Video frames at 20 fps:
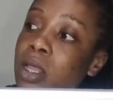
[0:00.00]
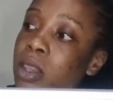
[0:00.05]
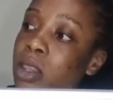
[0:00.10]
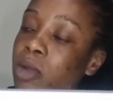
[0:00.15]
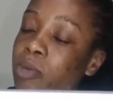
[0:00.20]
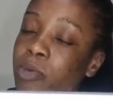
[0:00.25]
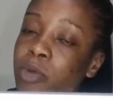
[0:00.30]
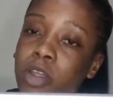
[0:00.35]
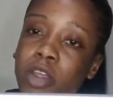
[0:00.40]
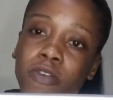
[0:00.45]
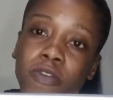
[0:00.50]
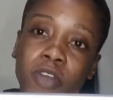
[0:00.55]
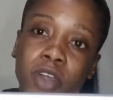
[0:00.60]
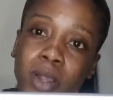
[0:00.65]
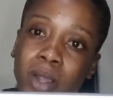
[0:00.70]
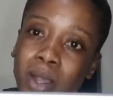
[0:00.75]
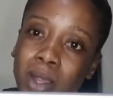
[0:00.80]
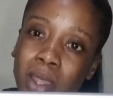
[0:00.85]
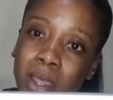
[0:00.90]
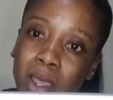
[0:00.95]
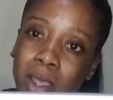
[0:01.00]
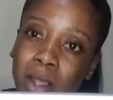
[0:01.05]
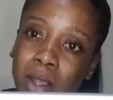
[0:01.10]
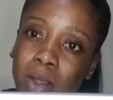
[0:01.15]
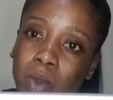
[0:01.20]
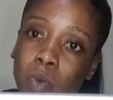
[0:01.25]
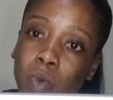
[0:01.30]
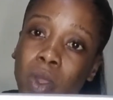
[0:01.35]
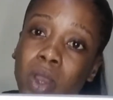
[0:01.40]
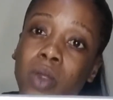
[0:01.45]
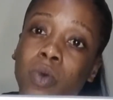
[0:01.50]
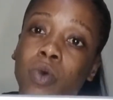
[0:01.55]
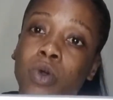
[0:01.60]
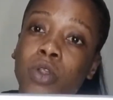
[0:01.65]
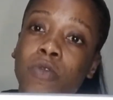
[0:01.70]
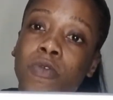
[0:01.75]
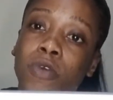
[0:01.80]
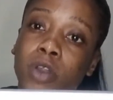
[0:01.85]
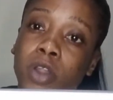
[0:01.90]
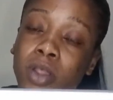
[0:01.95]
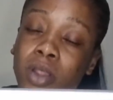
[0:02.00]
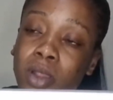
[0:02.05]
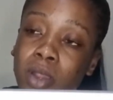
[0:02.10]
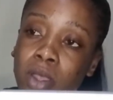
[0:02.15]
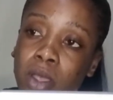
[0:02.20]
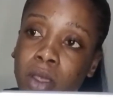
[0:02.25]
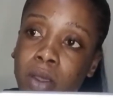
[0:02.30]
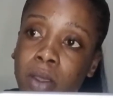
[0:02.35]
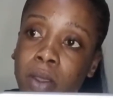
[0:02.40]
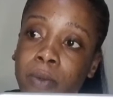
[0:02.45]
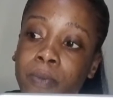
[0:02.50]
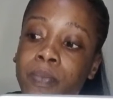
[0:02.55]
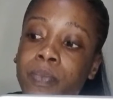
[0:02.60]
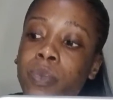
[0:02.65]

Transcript: the previous years when he was volunteering.